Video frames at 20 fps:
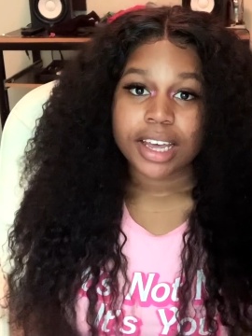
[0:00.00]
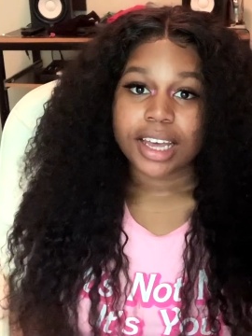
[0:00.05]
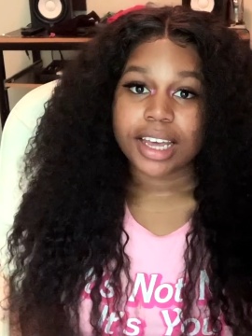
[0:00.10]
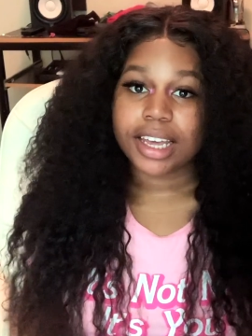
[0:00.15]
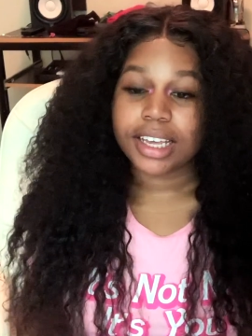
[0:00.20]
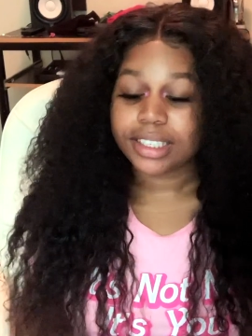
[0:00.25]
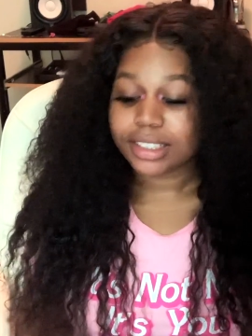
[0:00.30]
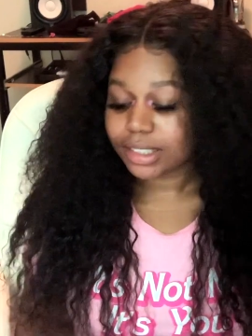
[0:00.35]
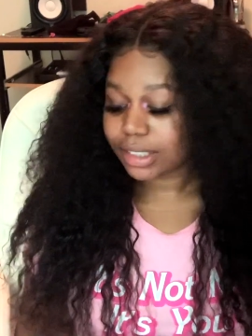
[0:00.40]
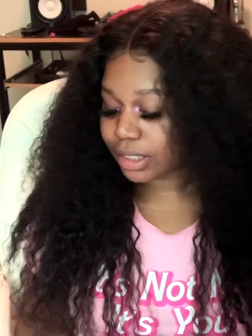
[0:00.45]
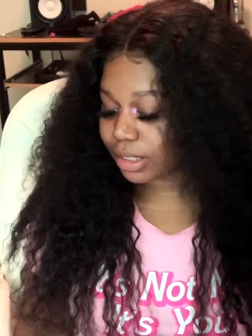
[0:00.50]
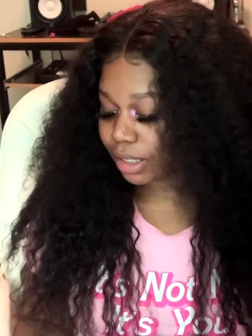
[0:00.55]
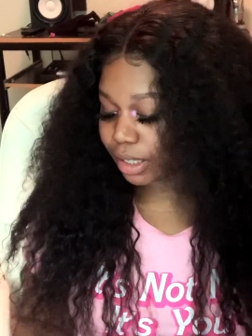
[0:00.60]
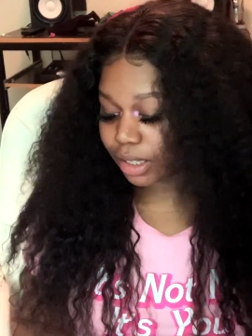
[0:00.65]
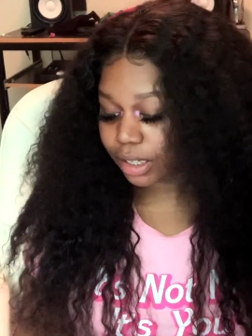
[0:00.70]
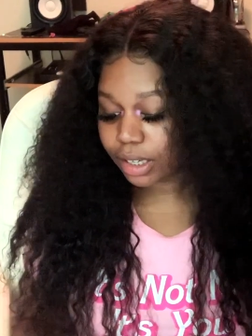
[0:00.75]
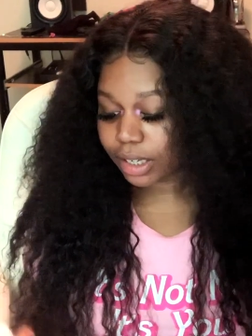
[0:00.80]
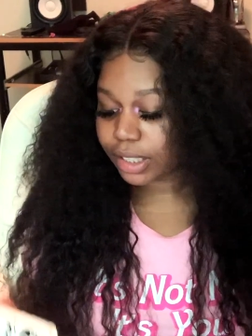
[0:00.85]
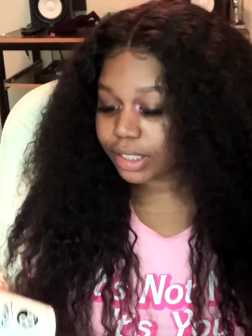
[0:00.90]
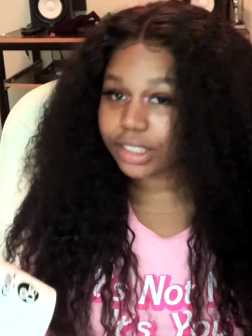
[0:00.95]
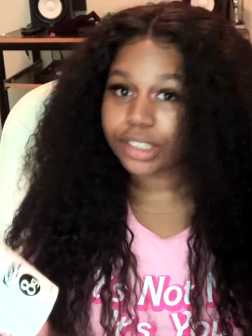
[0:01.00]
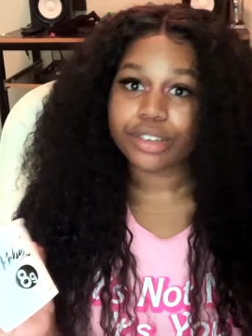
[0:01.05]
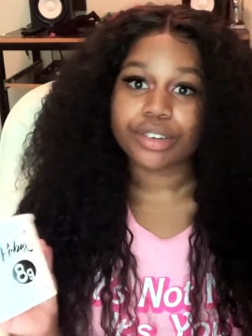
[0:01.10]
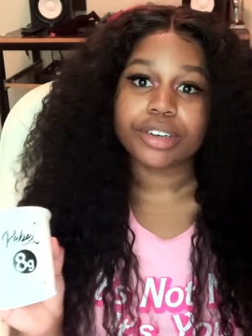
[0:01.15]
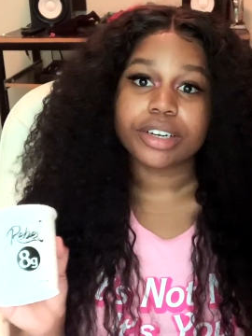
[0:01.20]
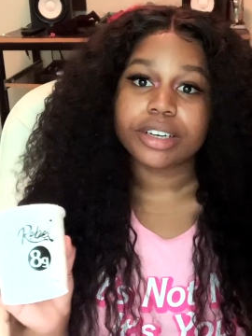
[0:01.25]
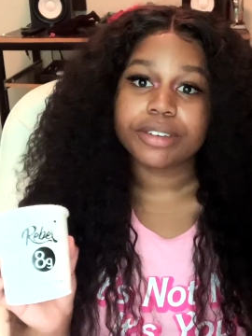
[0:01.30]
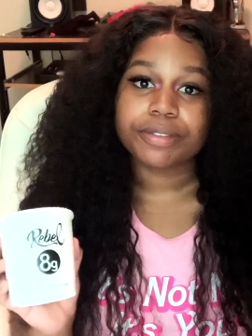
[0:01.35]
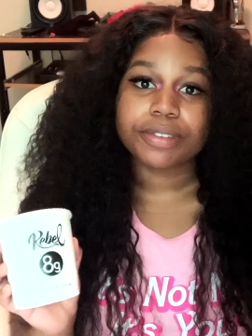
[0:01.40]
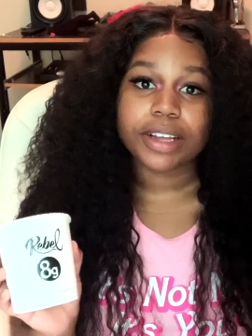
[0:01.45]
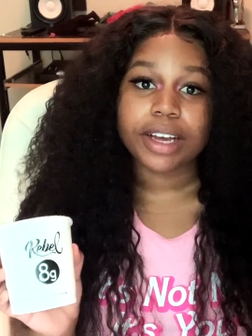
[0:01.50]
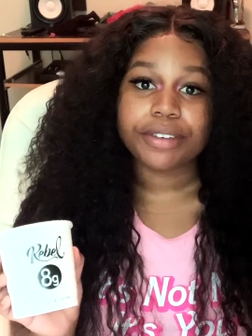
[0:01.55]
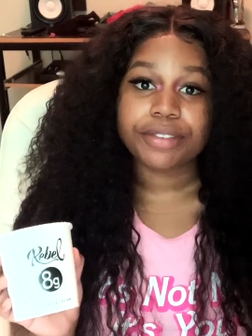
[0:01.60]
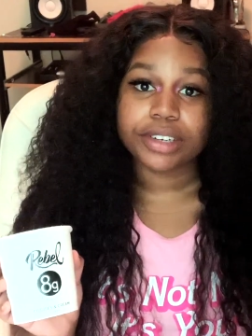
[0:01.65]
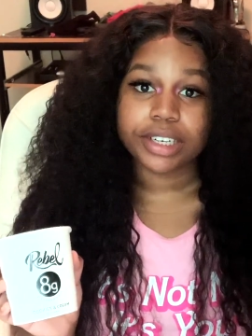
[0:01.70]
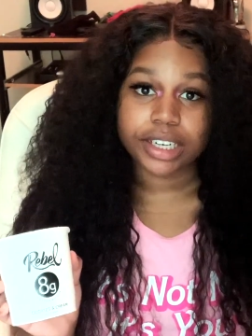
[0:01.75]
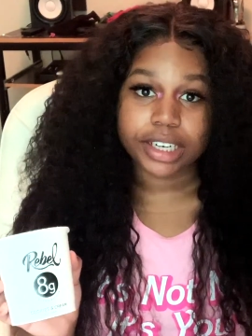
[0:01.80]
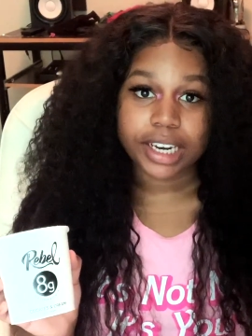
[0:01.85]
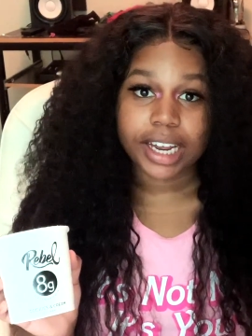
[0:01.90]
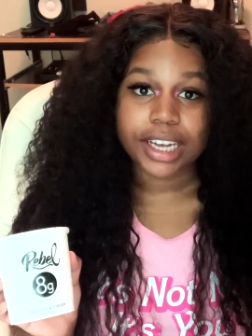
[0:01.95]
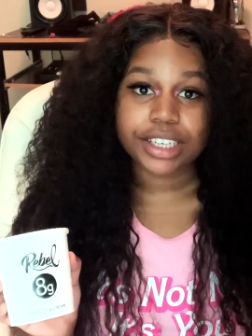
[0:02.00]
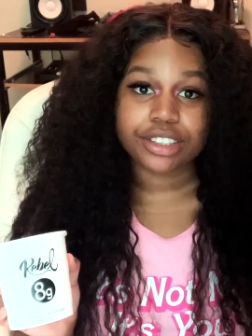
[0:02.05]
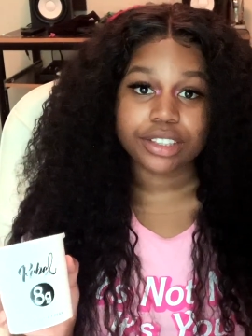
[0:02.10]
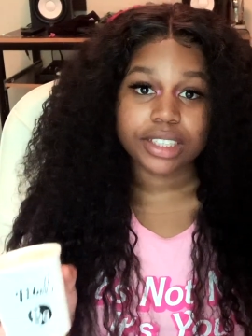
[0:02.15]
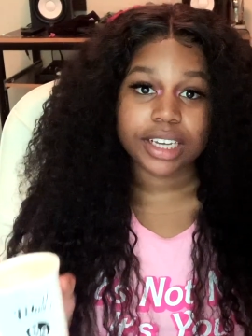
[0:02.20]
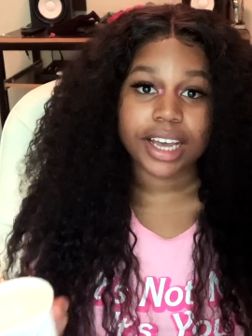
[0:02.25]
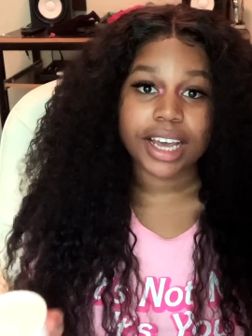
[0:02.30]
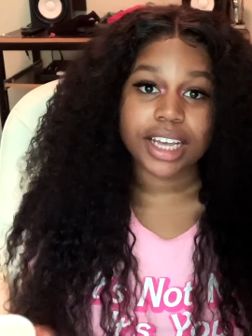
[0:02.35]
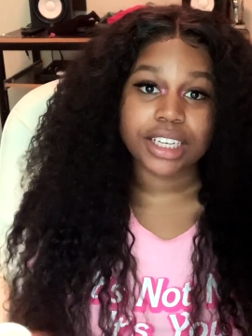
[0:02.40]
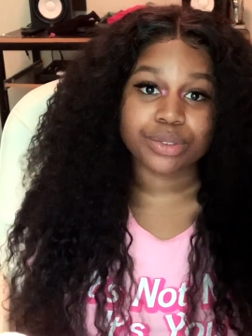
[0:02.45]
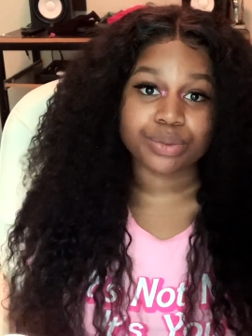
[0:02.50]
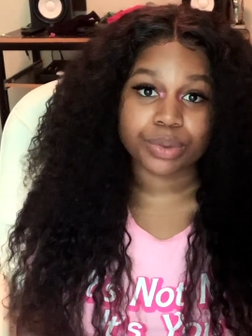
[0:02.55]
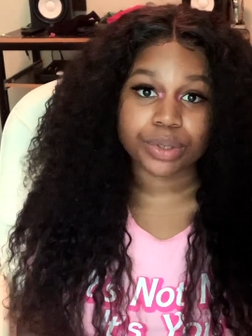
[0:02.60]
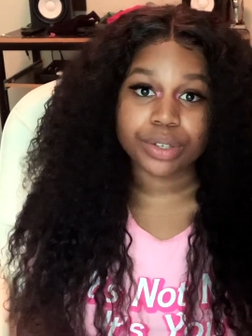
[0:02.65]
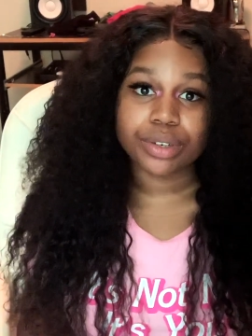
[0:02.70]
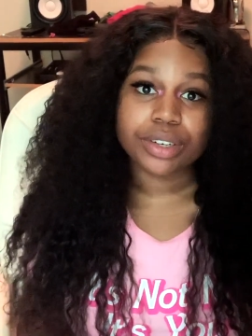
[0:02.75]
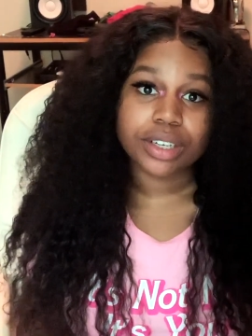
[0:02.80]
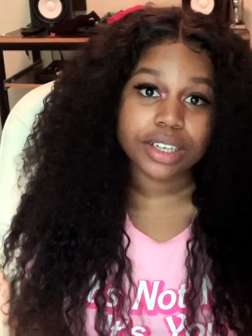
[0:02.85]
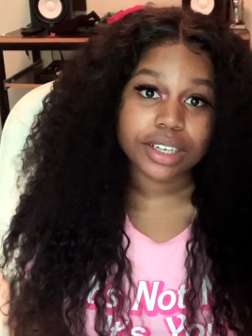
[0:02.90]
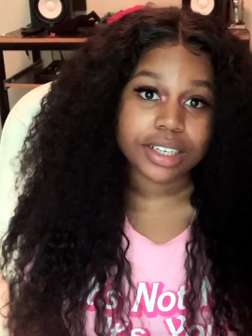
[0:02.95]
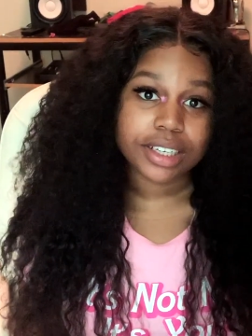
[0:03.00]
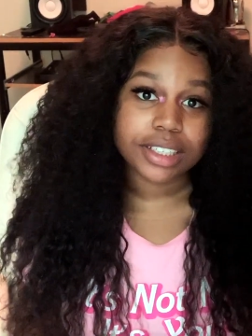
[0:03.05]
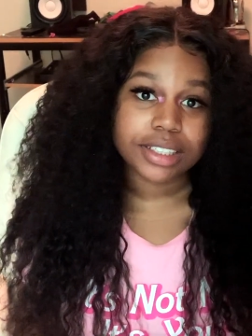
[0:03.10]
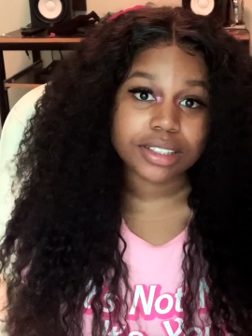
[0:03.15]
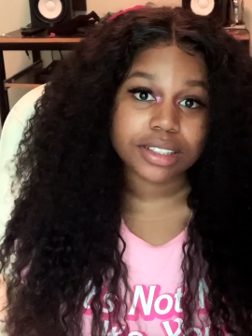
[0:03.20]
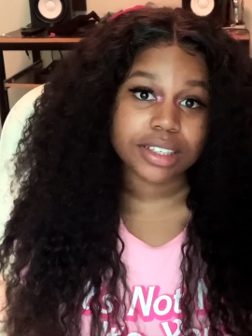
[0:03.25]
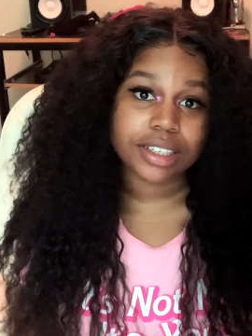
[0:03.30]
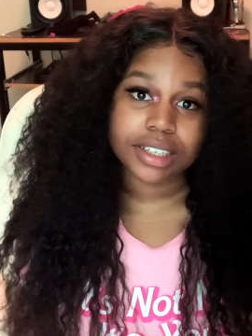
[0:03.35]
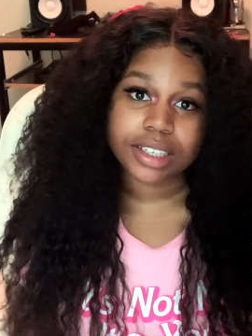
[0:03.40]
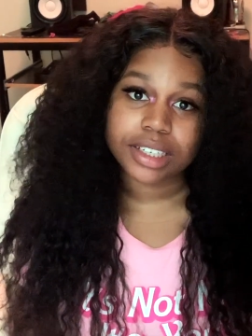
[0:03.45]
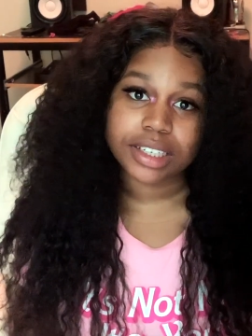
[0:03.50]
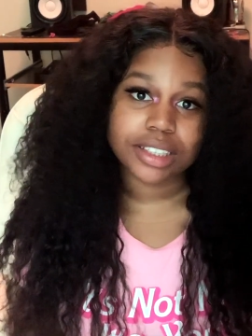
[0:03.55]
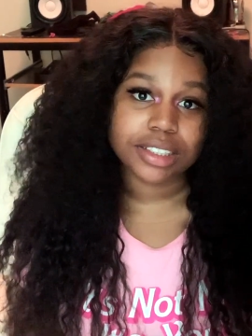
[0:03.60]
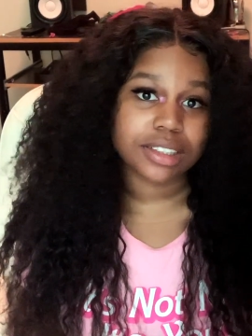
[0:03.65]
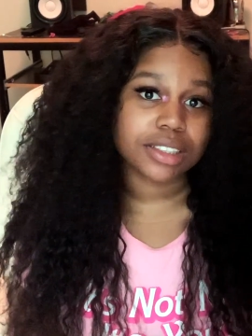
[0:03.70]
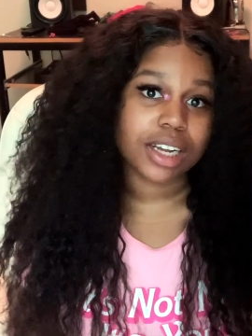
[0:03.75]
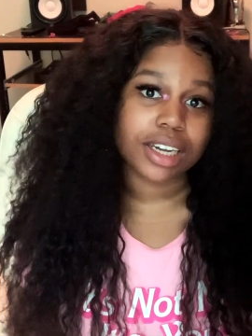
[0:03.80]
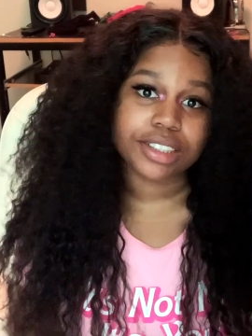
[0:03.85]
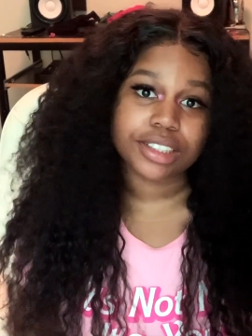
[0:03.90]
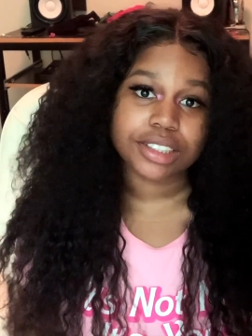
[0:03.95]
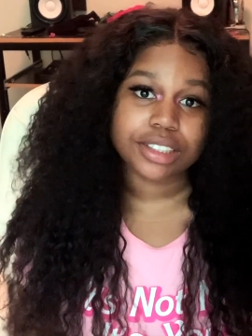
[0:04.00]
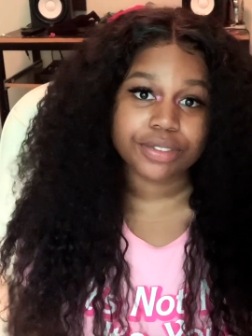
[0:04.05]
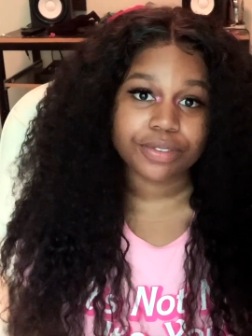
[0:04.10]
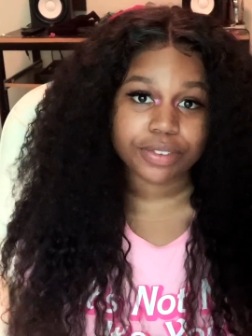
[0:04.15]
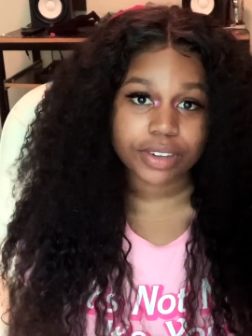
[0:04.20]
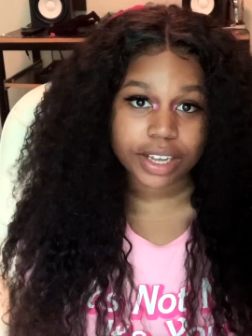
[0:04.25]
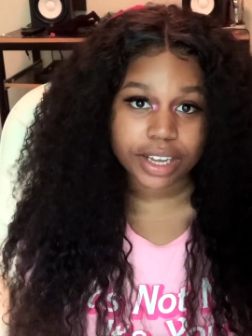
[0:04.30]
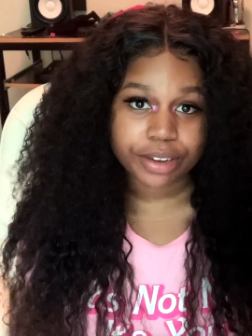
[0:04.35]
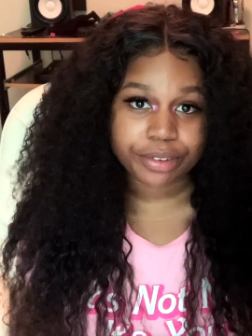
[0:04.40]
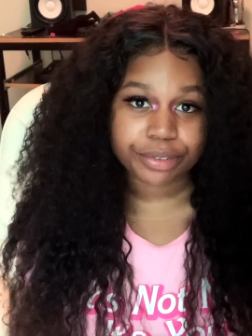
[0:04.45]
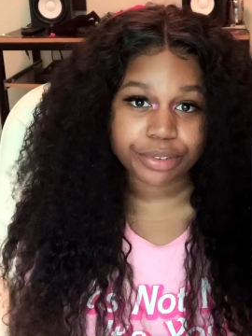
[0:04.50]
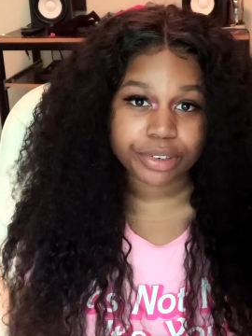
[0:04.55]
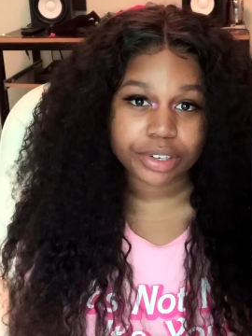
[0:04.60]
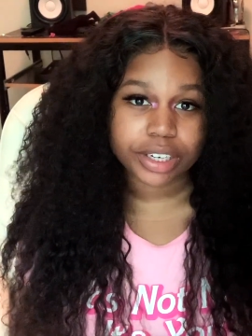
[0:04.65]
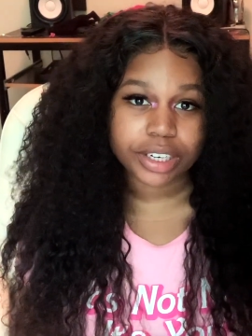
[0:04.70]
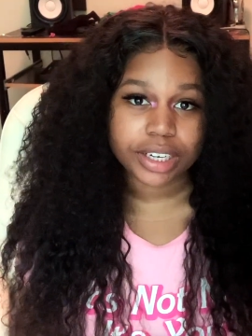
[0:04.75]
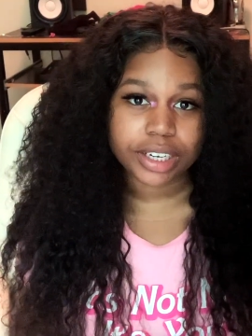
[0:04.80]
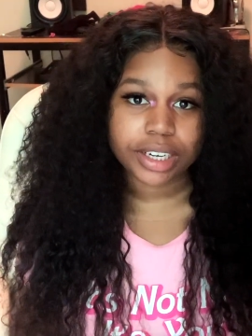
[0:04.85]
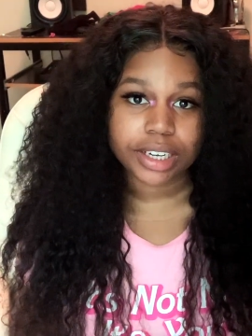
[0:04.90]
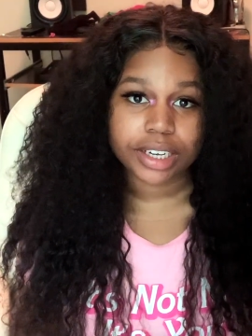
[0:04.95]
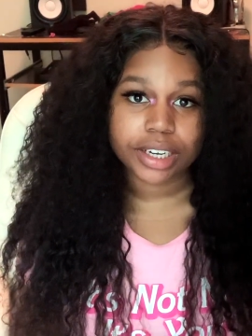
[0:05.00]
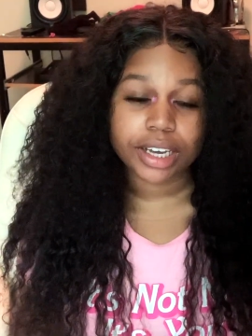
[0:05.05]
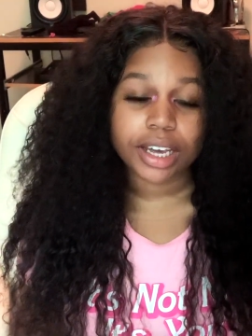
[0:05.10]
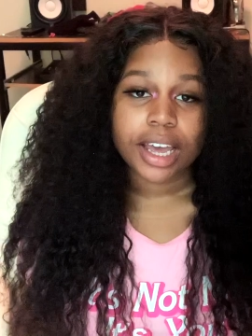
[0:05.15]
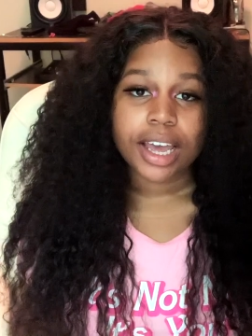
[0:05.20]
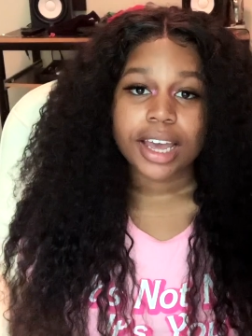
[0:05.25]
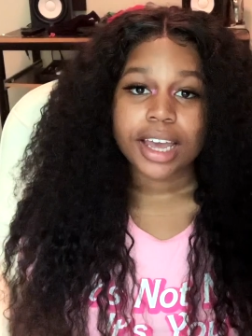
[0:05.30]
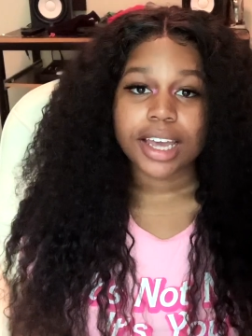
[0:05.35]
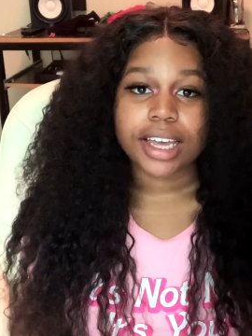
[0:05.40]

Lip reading: It's a cookies and cream flavored. It actually has real cookies in it. It's not just flavoring.